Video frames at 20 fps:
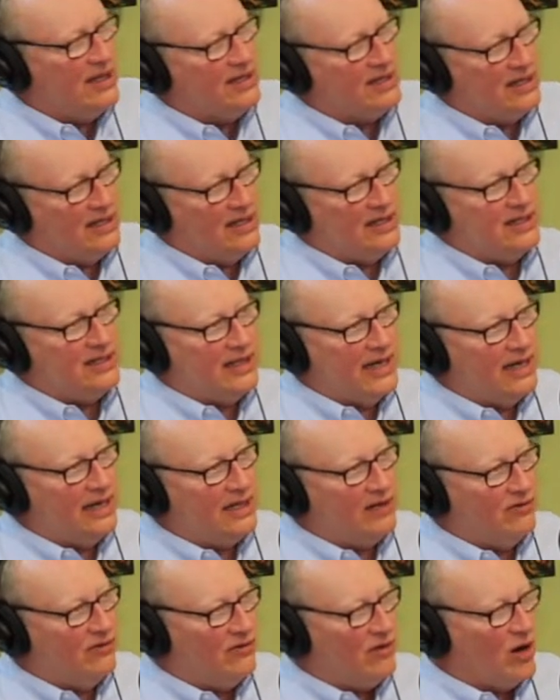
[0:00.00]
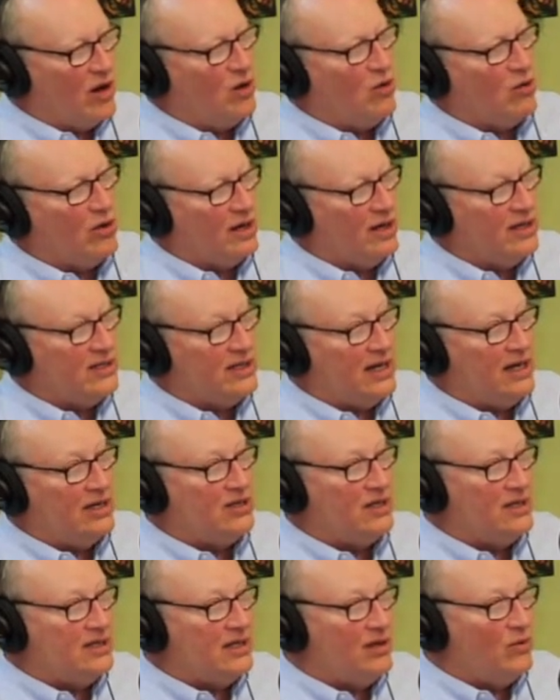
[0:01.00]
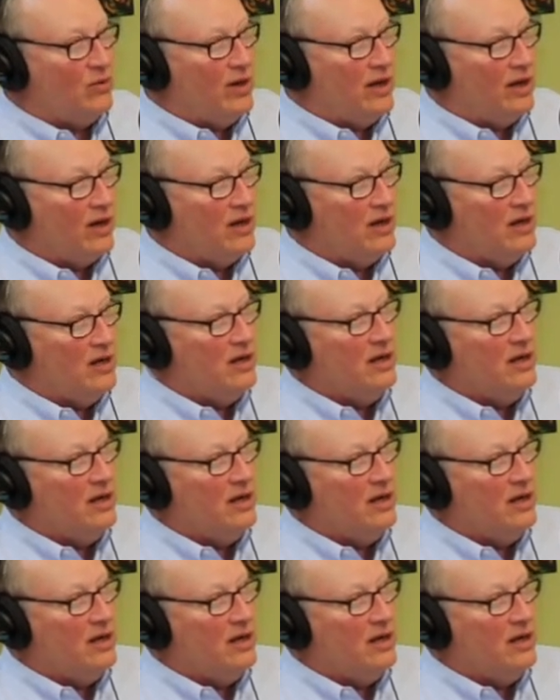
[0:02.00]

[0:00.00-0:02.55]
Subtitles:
is the distinctive of our organization, is that we are